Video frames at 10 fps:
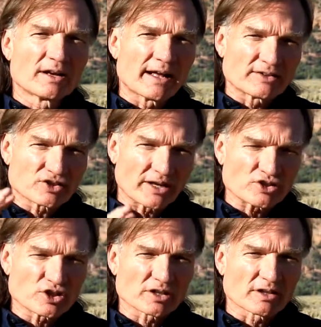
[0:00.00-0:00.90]
at
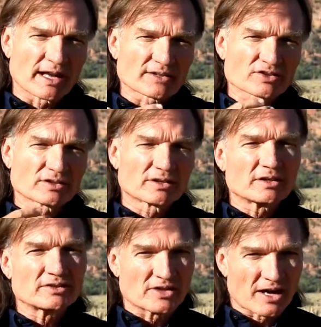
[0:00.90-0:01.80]

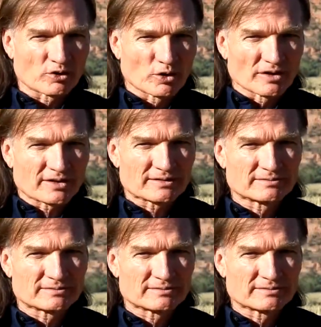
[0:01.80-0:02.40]
taichiclass.org.